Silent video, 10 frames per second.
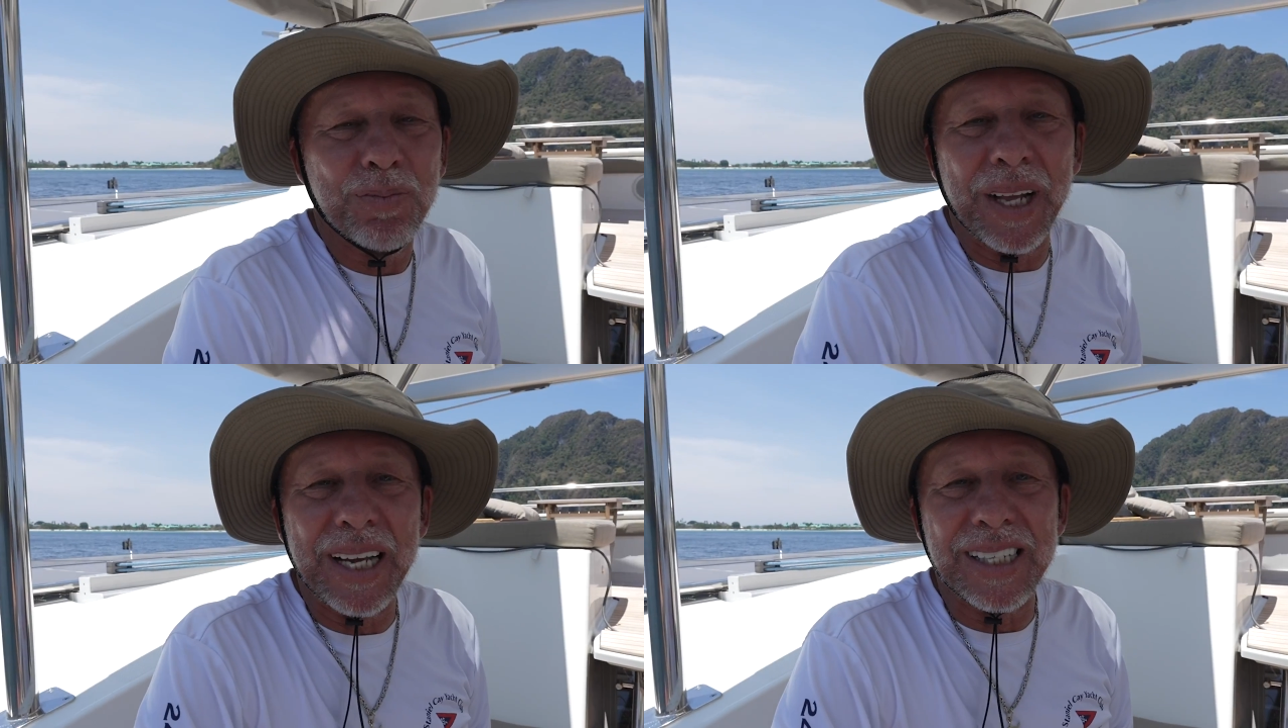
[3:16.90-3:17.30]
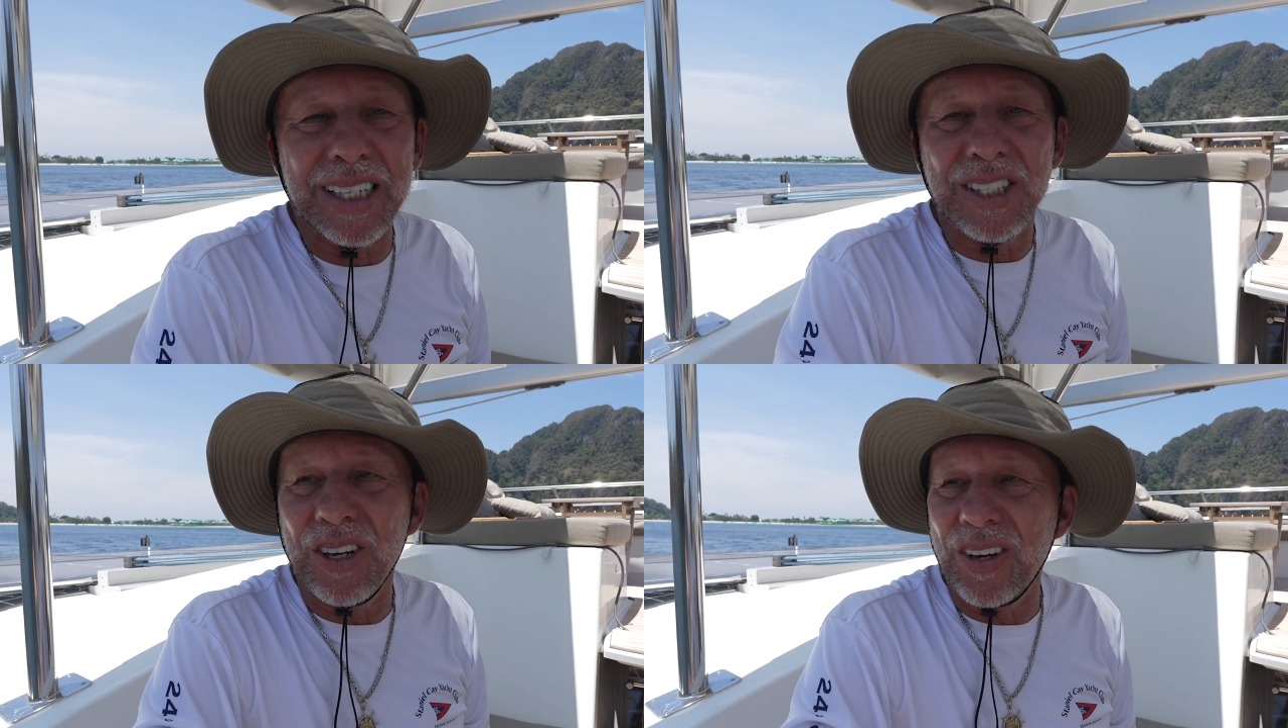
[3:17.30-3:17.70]
place
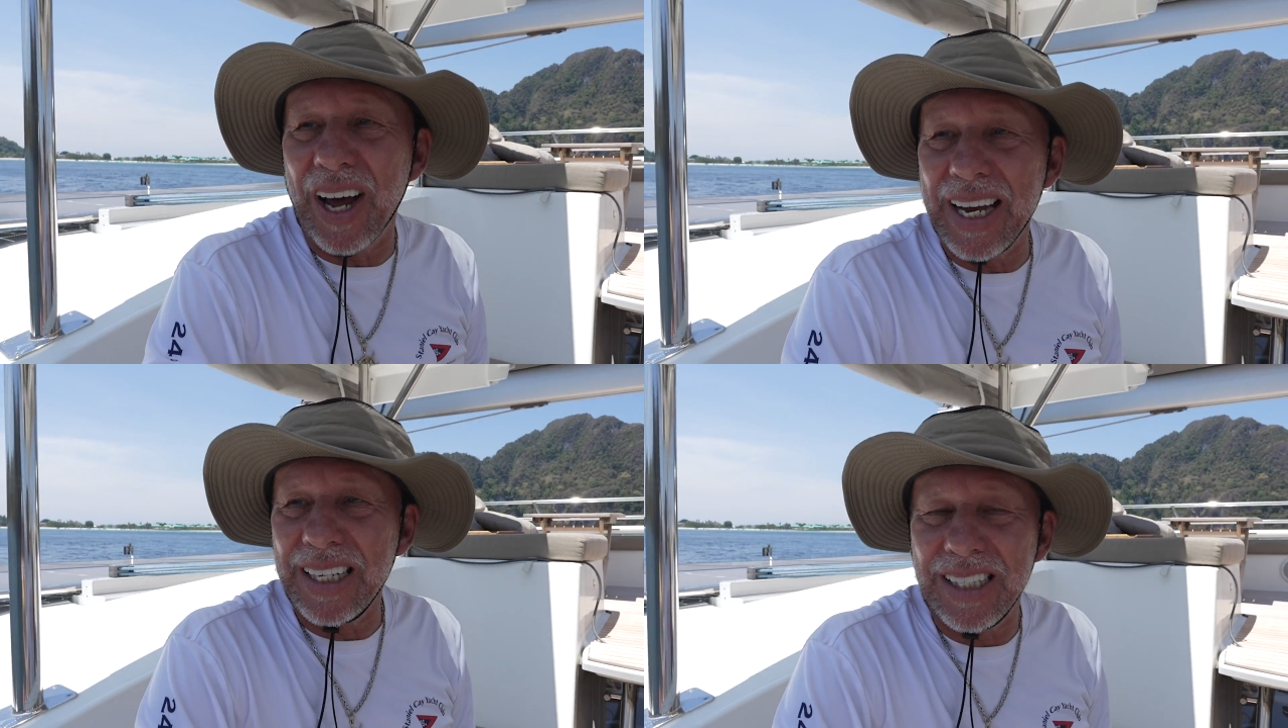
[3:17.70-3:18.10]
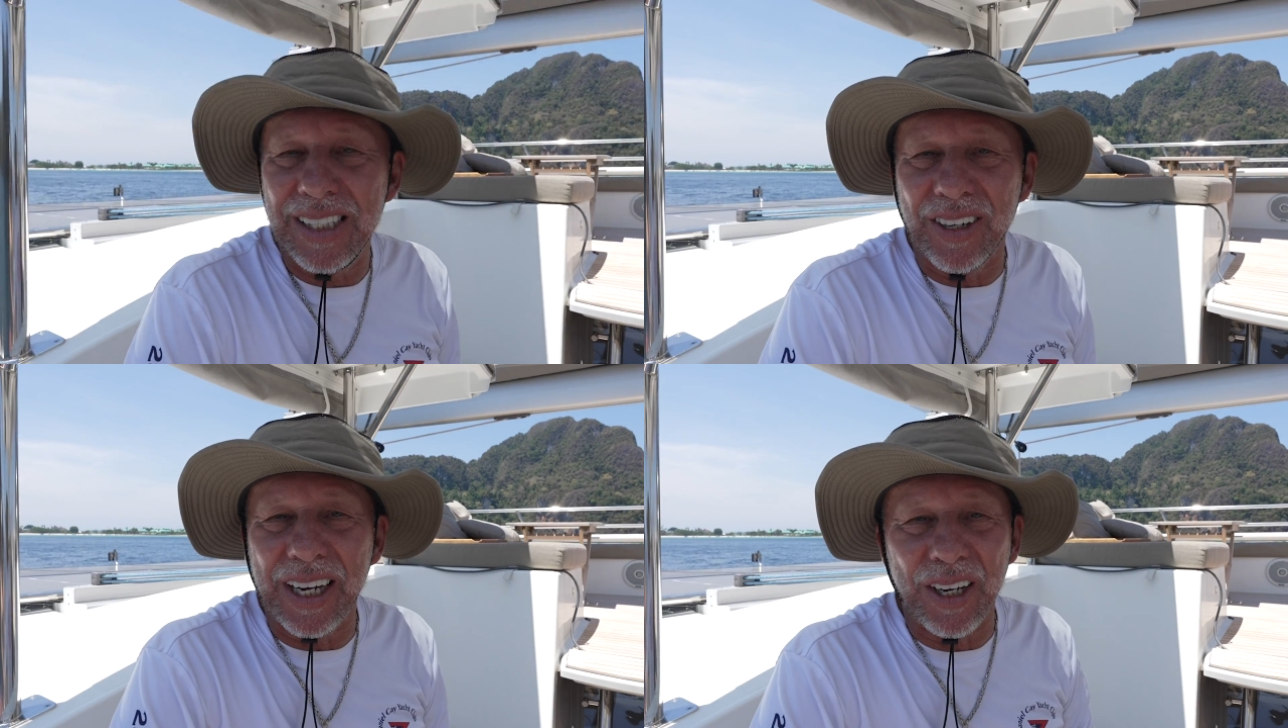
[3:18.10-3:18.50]
is so
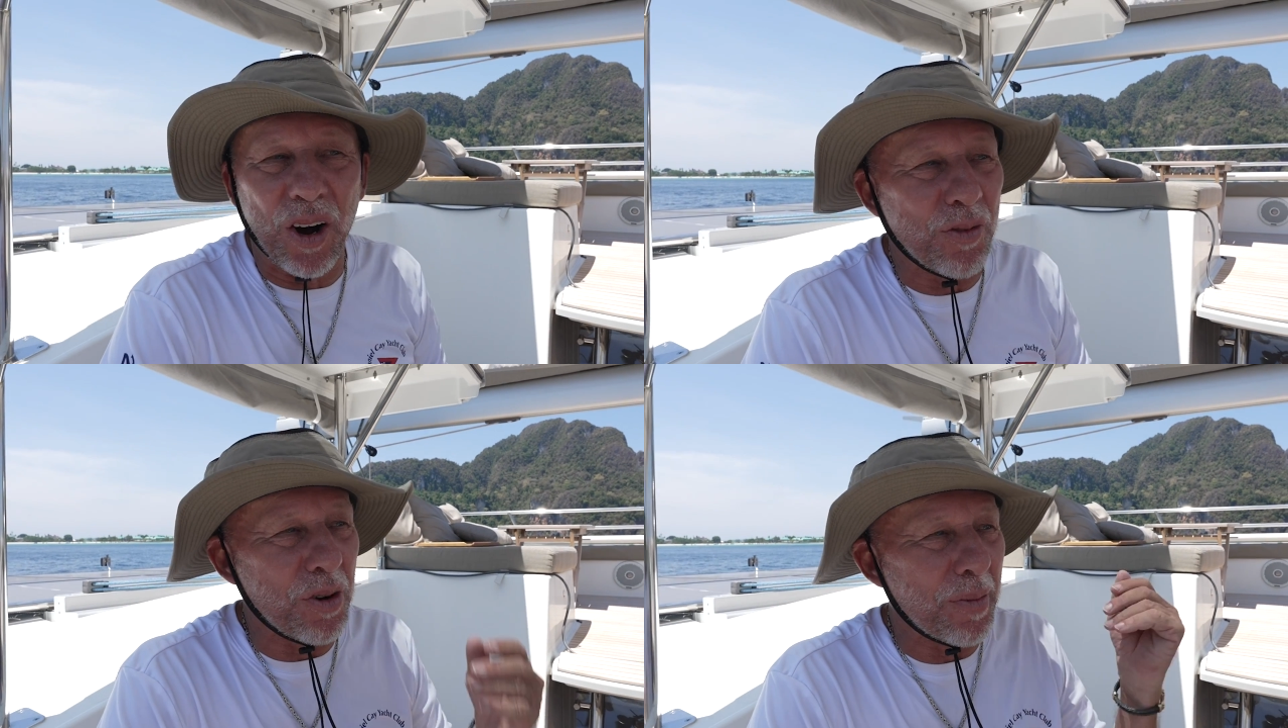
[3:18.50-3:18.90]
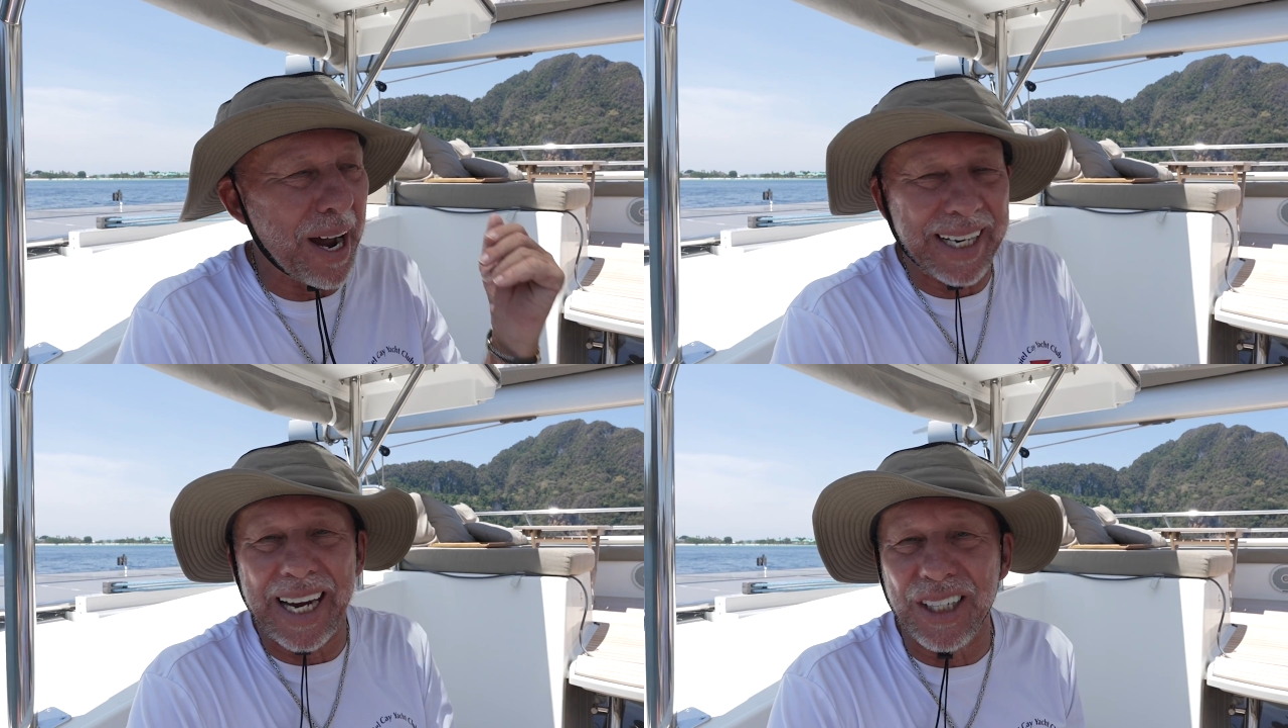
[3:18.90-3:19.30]
nice. You can go from
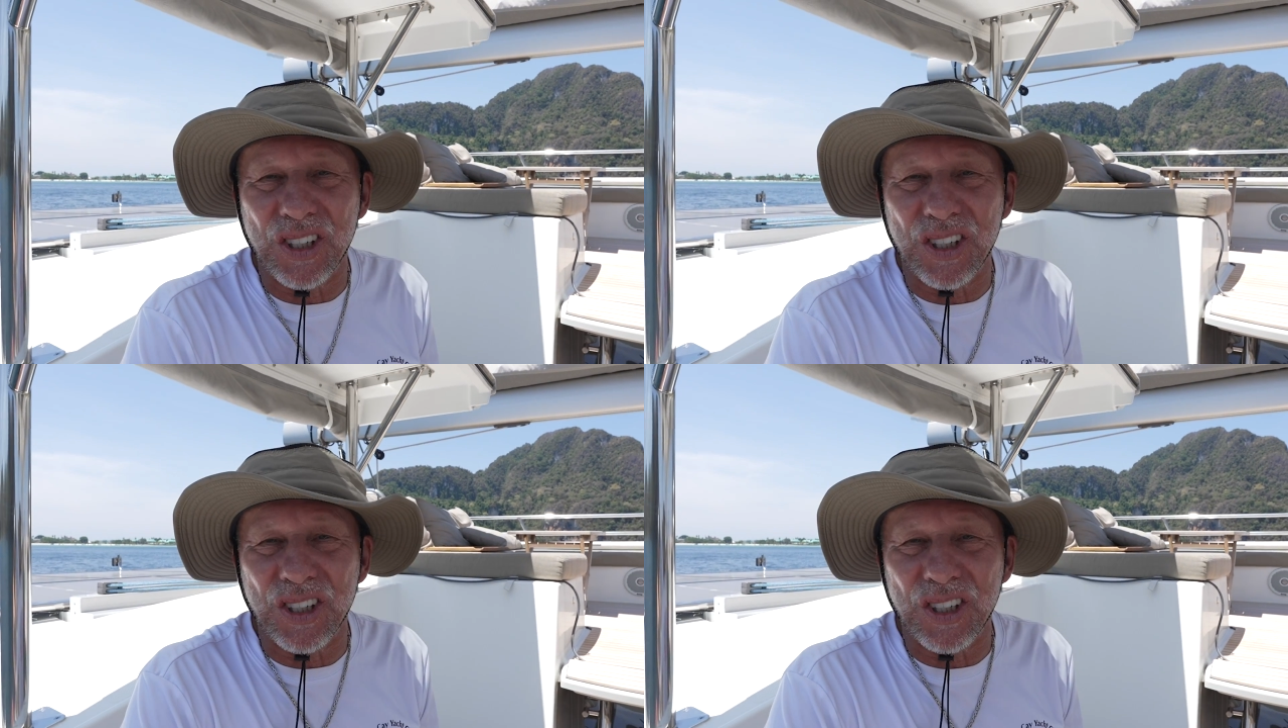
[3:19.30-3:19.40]
hiking